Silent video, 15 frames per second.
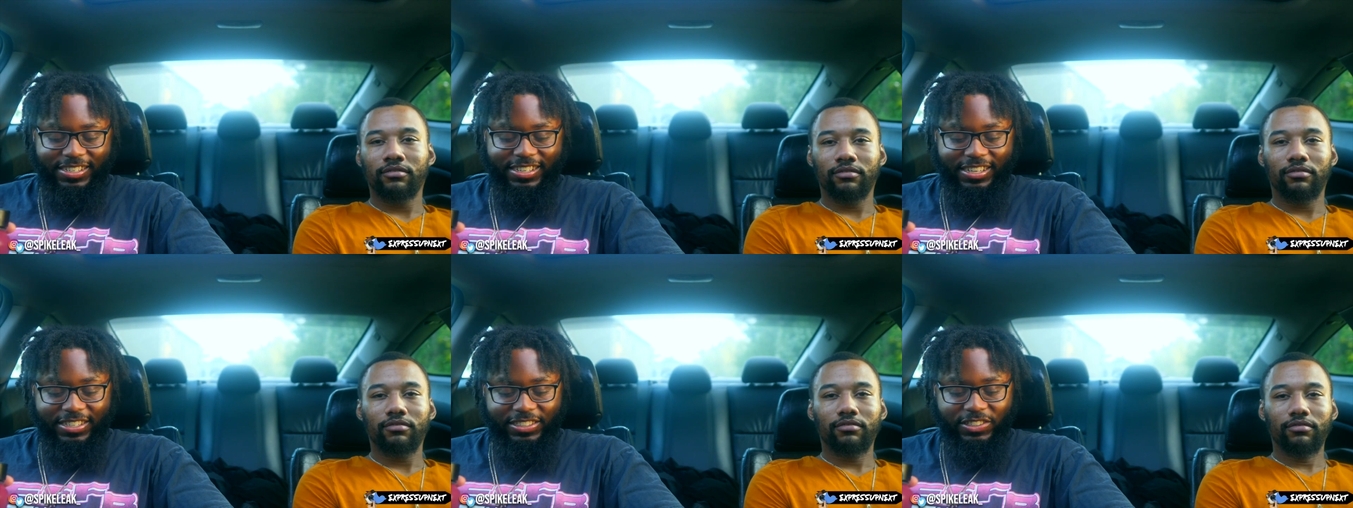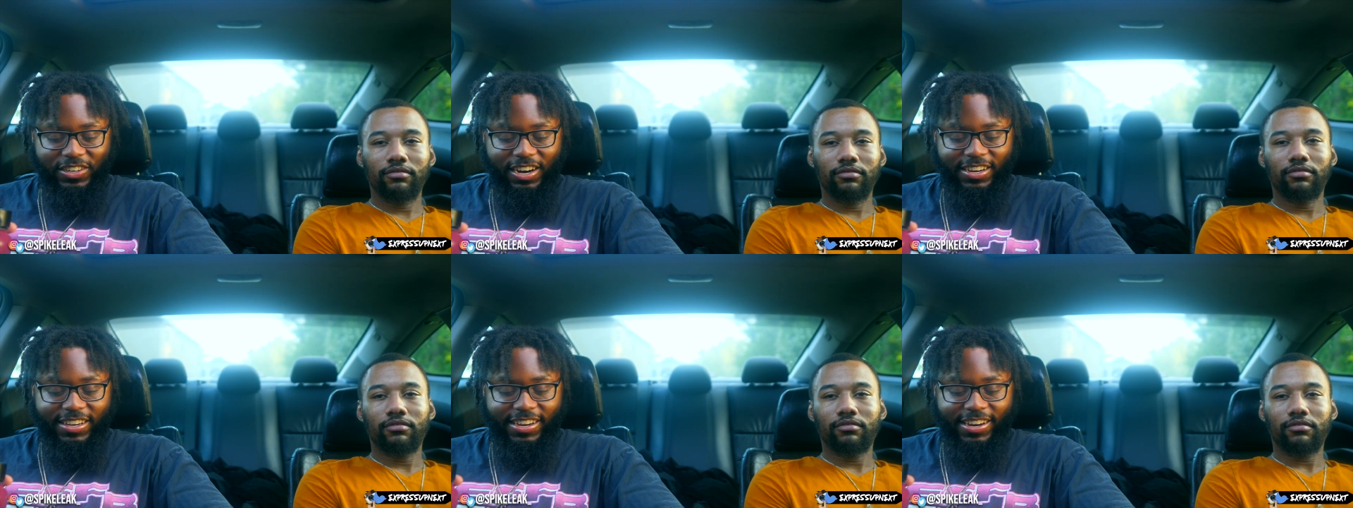Speaker 1: nigga
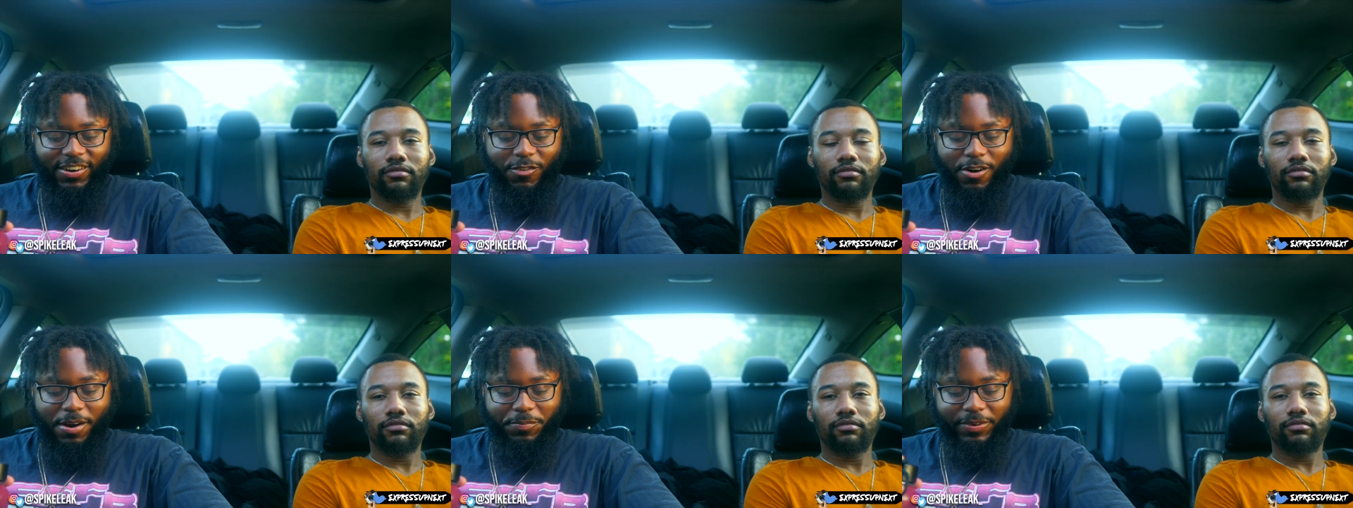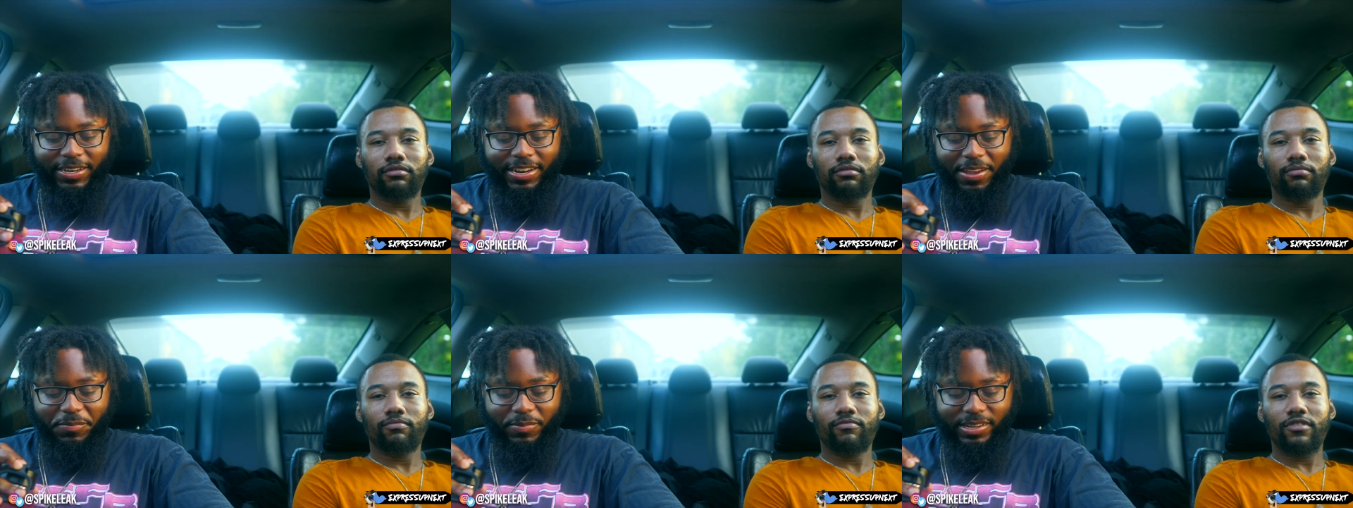trying to get crump
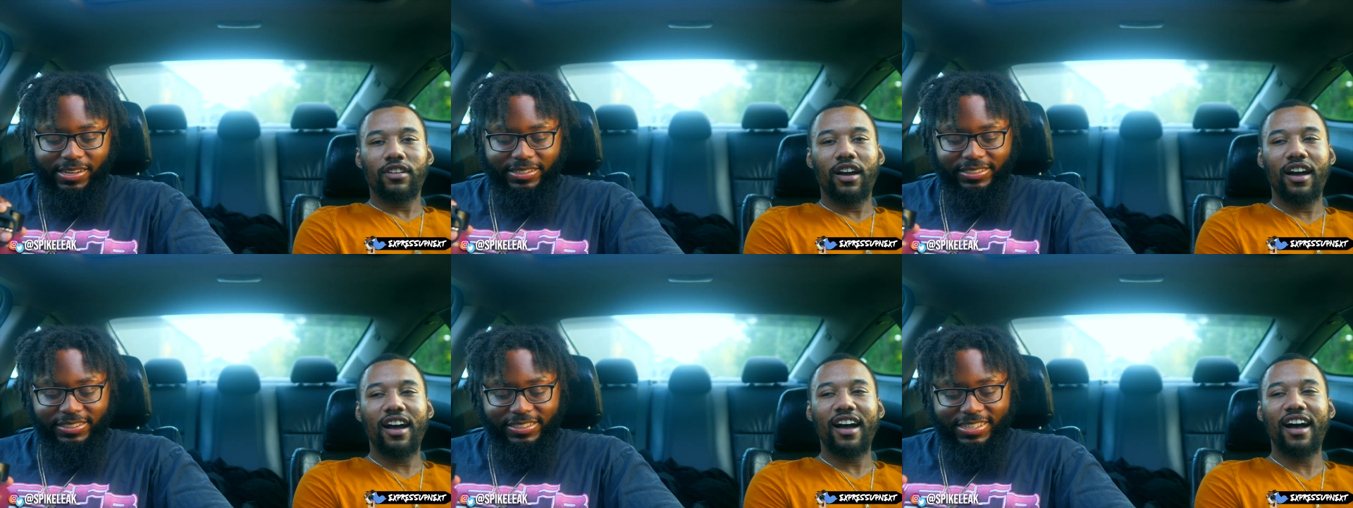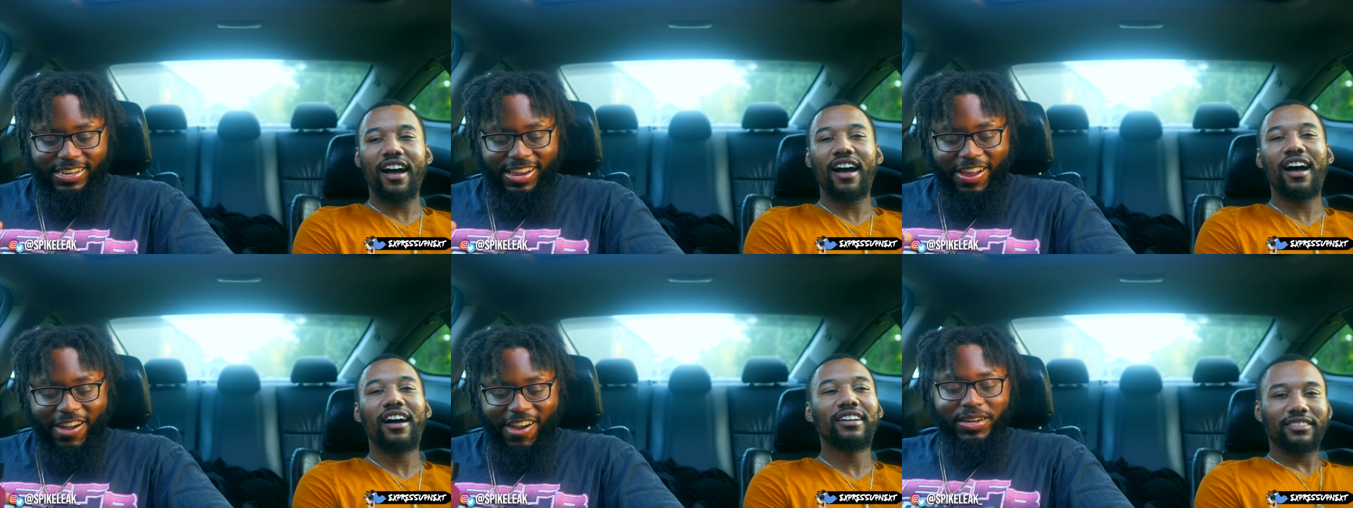in that bitch.
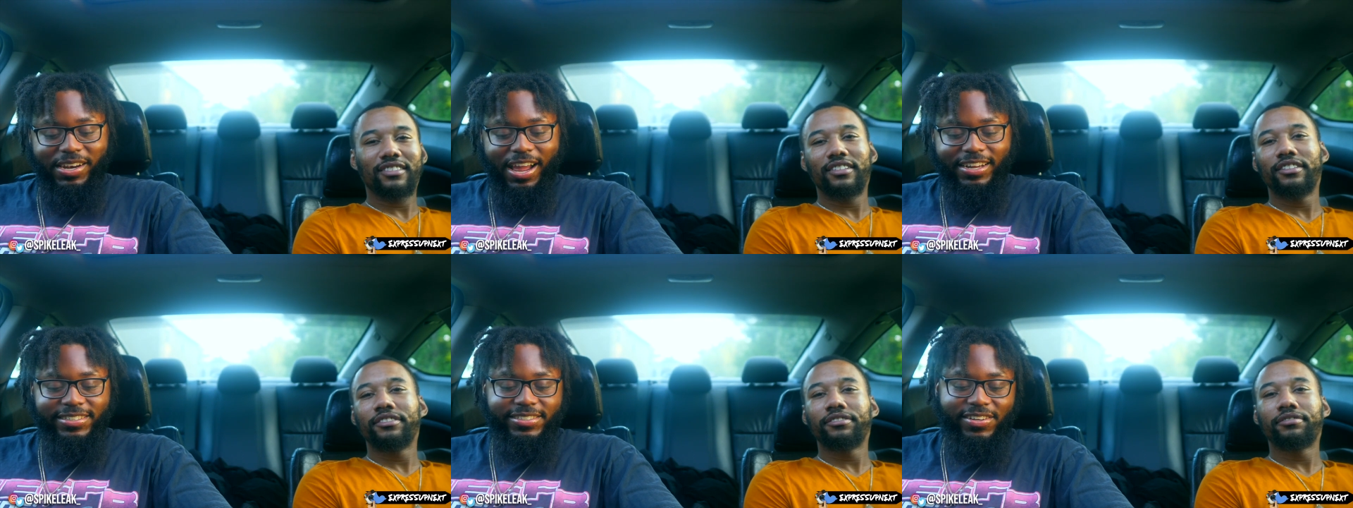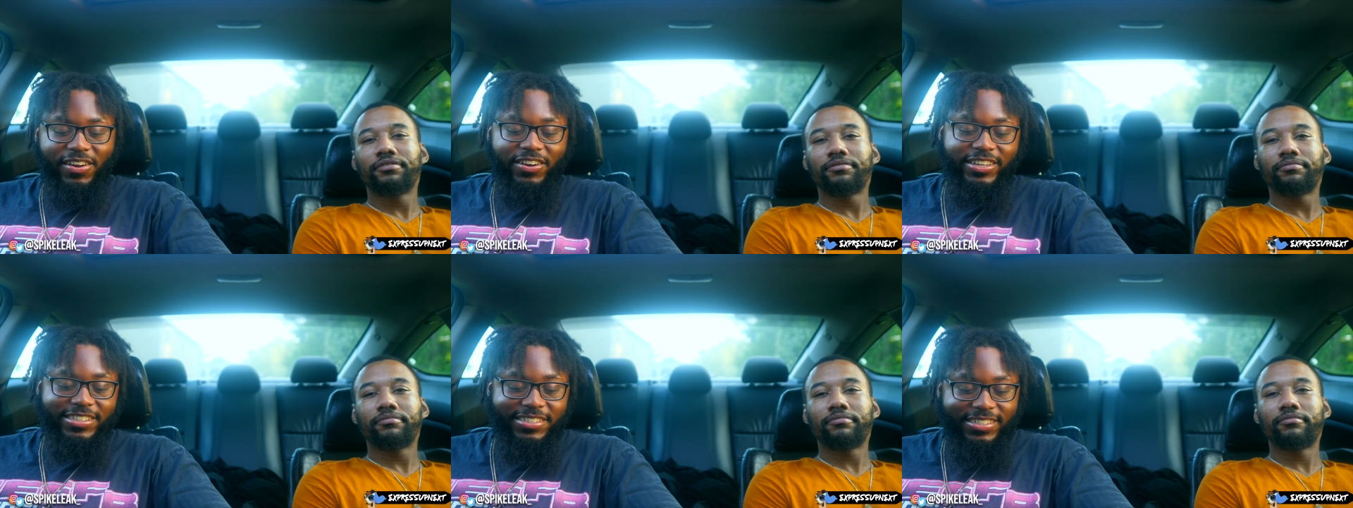But next
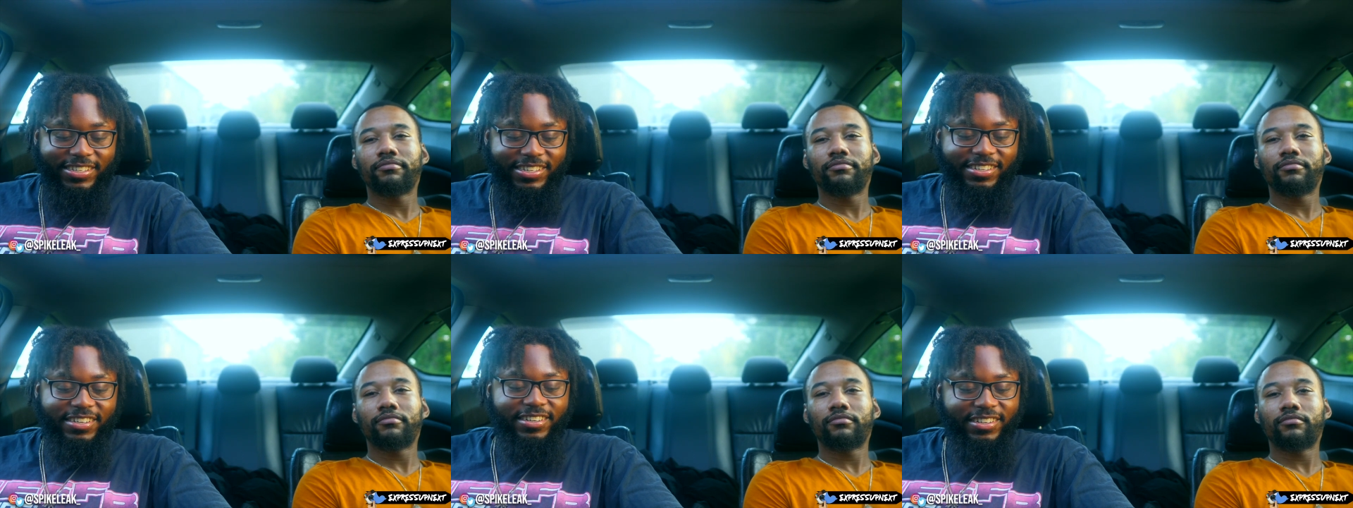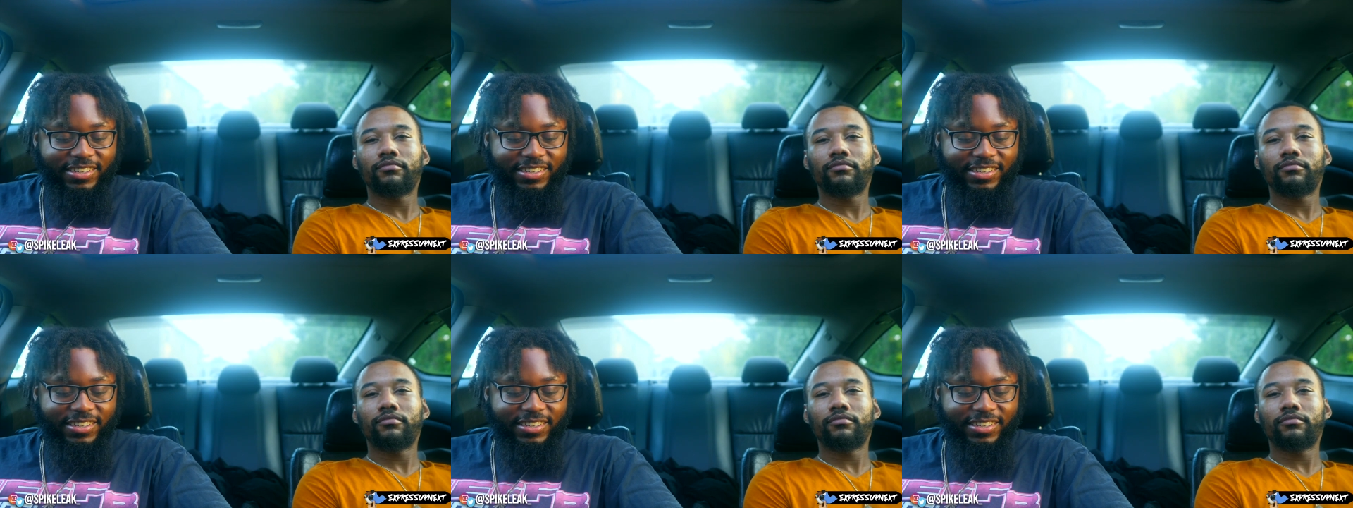song is uh